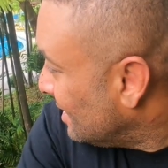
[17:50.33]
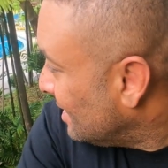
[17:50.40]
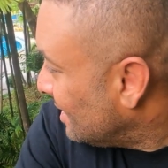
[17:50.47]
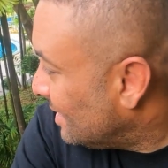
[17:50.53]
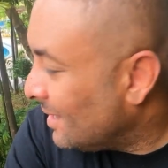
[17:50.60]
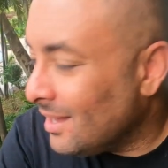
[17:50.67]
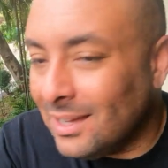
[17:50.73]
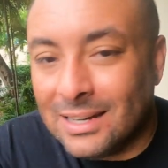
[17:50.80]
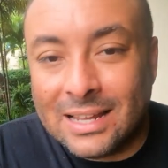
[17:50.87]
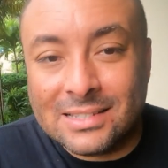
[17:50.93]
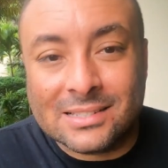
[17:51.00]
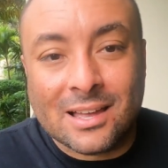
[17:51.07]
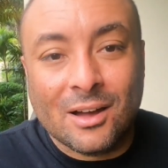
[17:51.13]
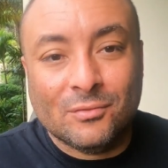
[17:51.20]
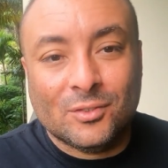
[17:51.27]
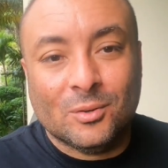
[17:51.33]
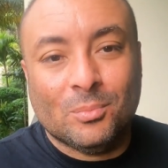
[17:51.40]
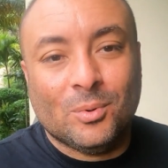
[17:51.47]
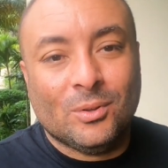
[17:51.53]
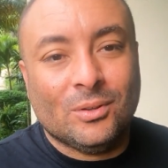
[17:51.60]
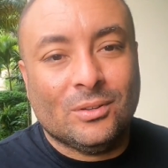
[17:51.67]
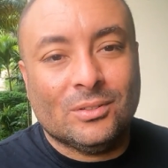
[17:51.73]
nice
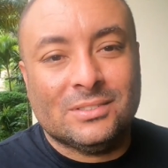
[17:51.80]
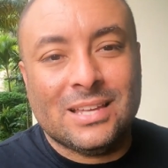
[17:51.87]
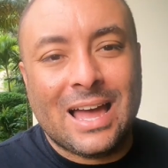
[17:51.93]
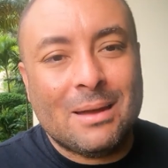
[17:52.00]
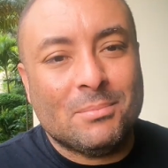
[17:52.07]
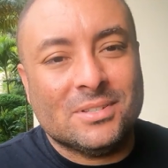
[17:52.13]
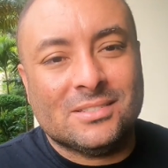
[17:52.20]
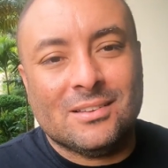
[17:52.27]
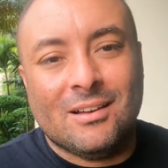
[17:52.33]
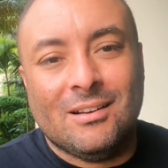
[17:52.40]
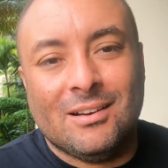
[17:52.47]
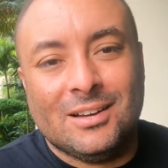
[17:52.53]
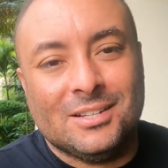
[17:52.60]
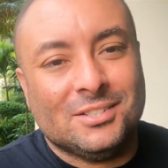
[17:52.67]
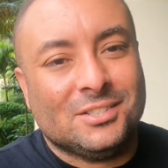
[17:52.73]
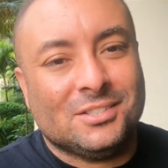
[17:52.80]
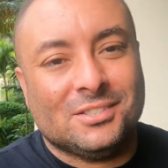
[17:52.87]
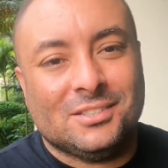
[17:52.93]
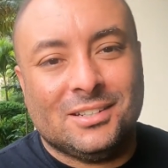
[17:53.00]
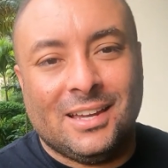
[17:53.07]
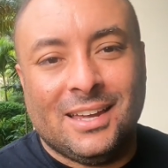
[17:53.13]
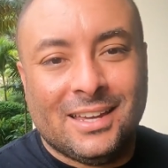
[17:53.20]
comfortable Thai massage,
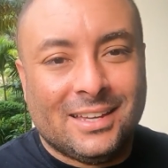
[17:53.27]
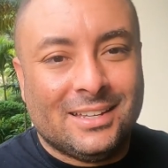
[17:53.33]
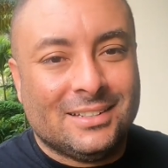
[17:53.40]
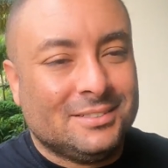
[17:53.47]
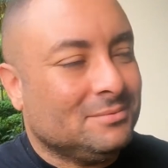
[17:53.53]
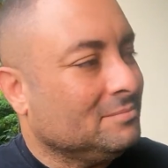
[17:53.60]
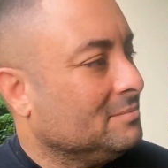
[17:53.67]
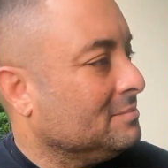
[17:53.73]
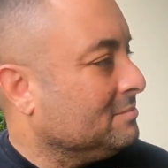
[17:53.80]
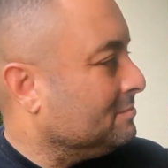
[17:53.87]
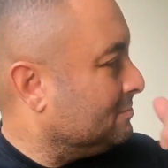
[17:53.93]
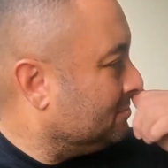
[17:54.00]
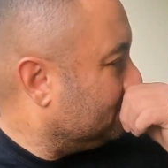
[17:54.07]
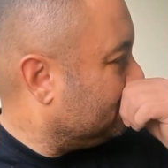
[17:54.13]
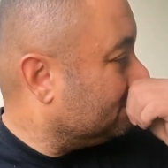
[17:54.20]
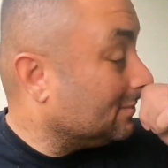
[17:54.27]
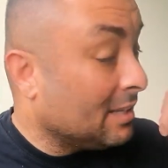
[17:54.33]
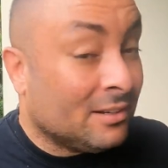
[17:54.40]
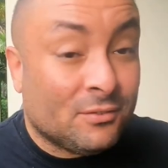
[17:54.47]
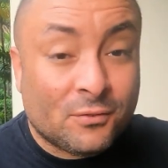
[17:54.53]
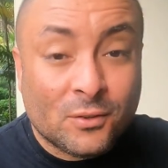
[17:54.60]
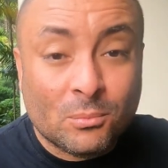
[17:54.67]
and in
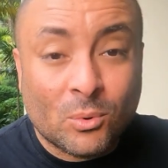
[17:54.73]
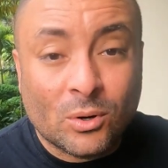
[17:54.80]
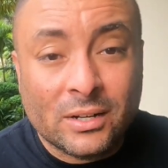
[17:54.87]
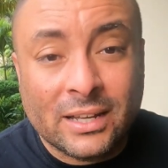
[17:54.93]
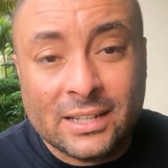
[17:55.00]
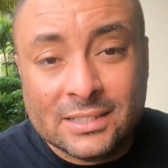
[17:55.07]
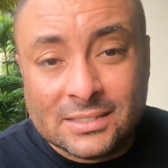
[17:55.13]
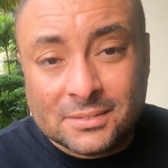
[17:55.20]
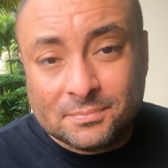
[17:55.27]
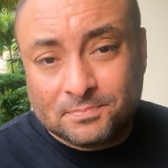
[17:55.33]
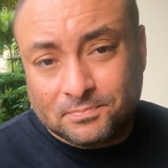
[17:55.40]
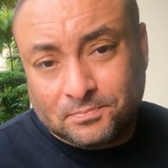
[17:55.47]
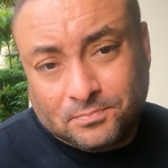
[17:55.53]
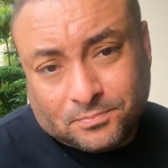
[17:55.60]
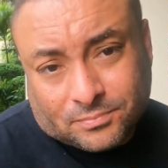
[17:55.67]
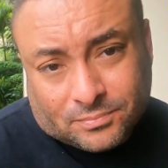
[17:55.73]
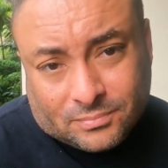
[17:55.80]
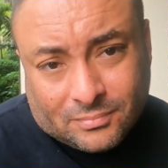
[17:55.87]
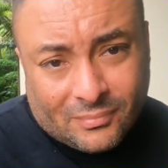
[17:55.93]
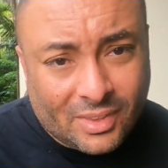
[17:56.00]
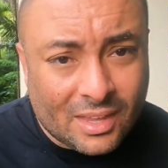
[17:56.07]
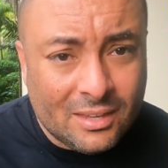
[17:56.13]
a few more days,
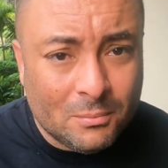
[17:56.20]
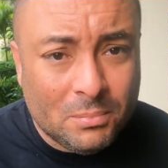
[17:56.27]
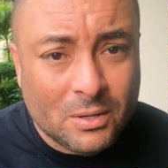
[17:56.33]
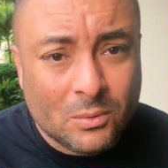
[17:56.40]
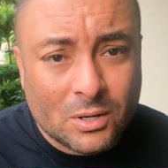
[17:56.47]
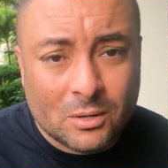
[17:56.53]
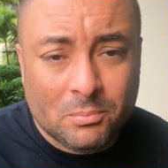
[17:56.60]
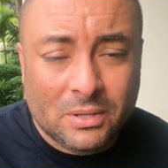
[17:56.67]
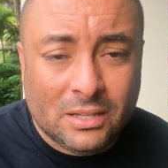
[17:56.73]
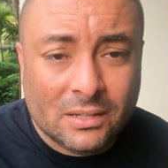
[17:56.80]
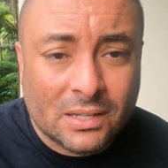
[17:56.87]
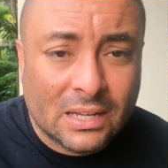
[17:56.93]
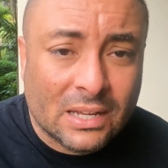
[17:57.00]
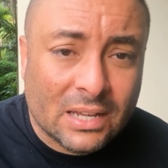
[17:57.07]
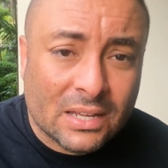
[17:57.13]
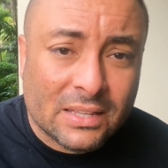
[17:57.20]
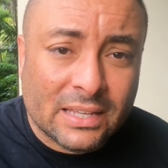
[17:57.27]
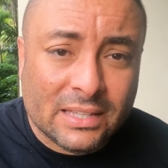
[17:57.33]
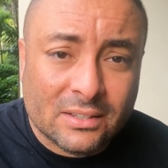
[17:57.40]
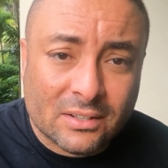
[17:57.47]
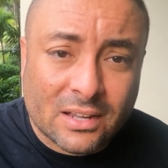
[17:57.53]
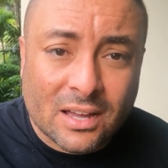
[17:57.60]
it'd be what it'll be. They
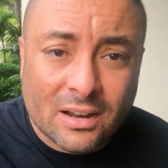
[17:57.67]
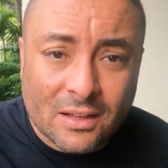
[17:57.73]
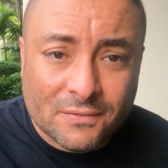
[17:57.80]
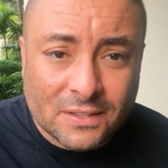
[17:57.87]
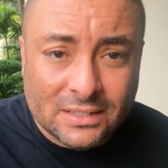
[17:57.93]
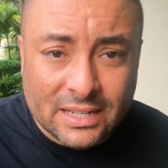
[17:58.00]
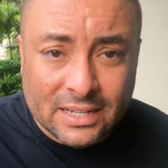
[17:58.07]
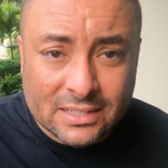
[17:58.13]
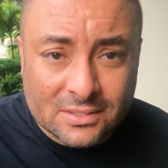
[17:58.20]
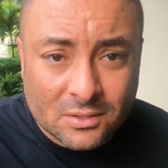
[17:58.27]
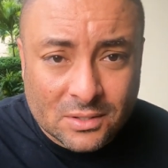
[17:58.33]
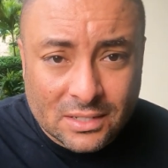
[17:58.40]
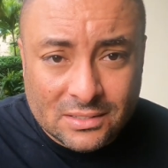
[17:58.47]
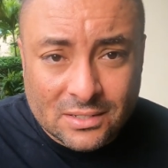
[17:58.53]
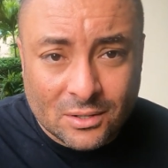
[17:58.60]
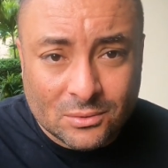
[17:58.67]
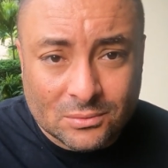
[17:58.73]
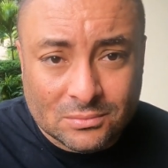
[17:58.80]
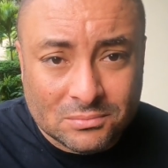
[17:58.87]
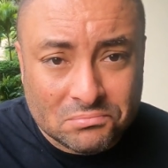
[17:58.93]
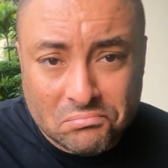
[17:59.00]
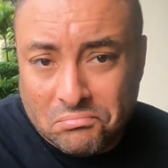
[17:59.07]
either cut off the days or they don't.
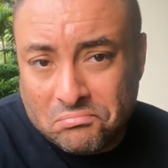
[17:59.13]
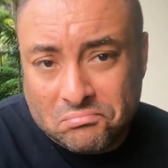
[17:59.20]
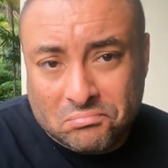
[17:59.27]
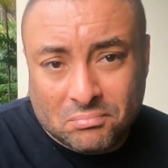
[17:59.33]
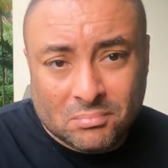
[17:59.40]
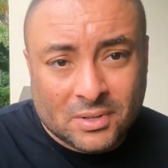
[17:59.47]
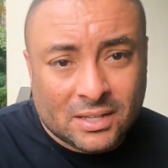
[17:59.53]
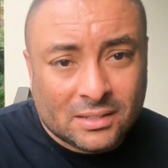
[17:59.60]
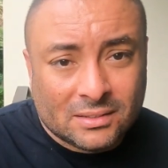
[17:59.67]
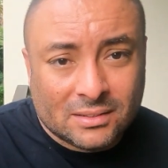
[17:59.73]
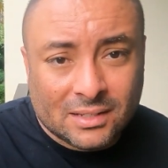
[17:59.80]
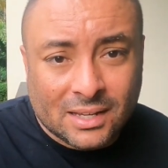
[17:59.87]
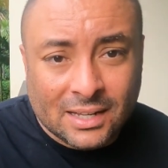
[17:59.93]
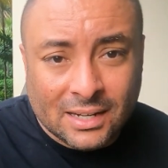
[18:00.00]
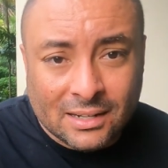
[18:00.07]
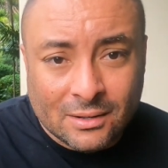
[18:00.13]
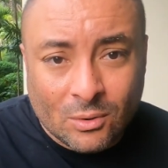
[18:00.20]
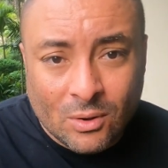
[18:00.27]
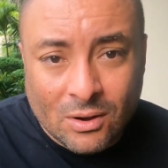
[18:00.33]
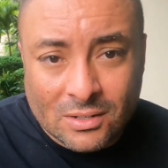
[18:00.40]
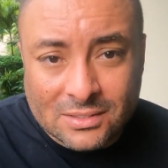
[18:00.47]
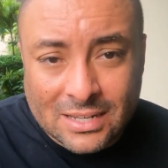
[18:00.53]
But it ain't no
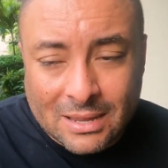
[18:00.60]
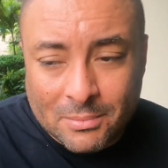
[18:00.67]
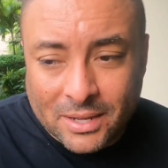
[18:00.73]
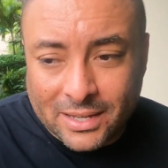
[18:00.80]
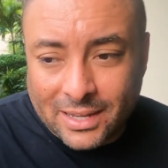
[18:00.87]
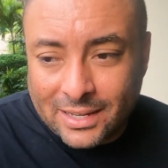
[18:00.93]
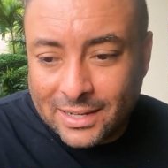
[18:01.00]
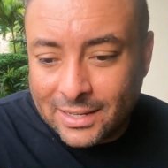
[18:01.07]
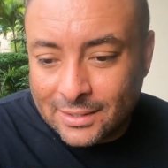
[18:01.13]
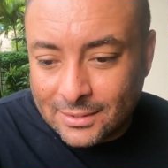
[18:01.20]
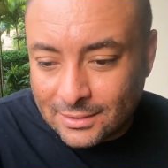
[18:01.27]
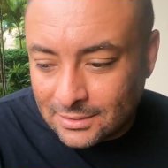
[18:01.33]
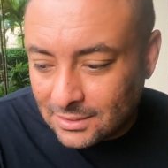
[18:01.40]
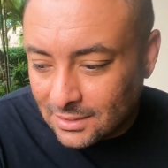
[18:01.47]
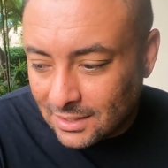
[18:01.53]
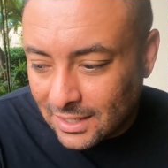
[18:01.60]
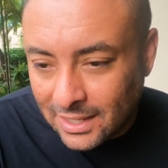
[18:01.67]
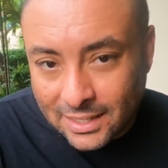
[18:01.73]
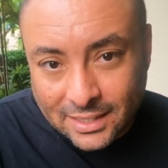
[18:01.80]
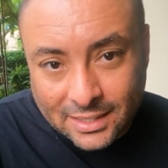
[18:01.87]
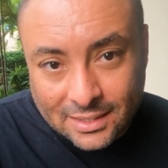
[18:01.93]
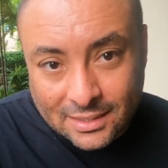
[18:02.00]
hard time I can't handle,
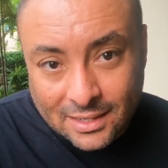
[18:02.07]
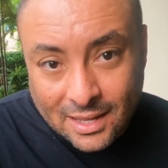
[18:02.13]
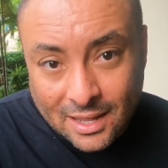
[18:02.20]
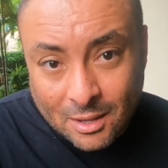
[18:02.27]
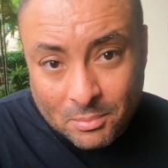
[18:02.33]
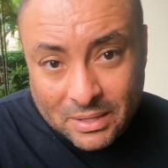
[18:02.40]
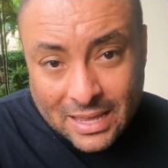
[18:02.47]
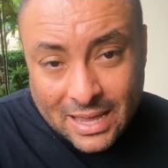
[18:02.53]
and I'll be